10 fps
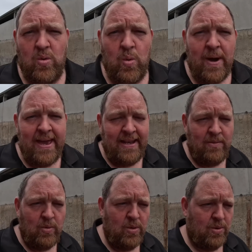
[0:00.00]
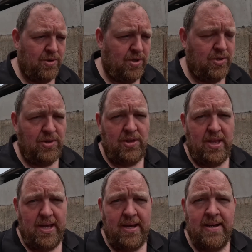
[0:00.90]
when we were doing
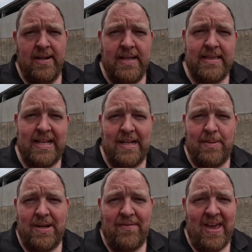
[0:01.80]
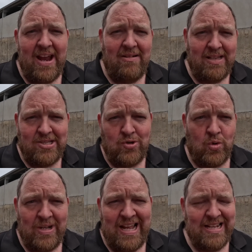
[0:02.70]
the little bit of early
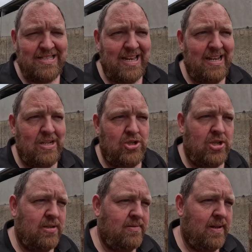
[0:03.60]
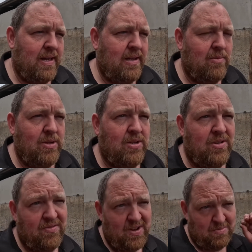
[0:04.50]
stroke late silage that we done
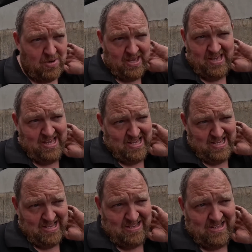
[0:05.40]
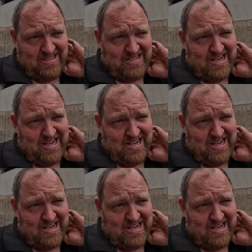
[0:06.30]
in February. It's